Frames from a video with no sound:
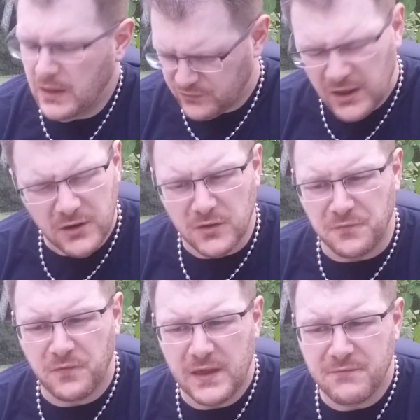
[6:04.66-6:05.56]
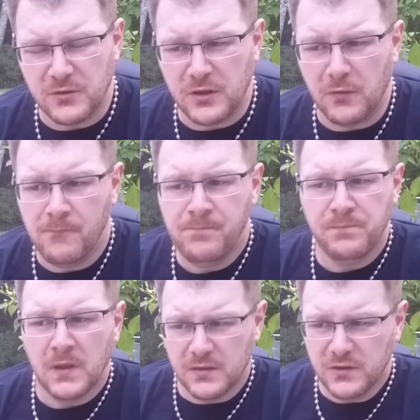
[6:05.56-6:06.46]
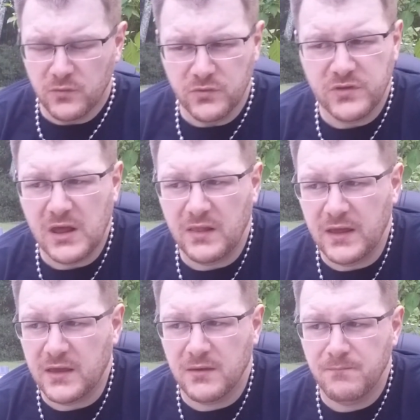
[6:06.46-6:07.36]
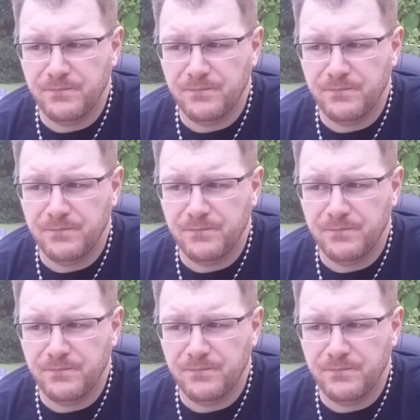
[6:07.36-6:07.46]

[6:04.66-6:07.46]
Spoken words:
It's got a good flavor though. This one's not like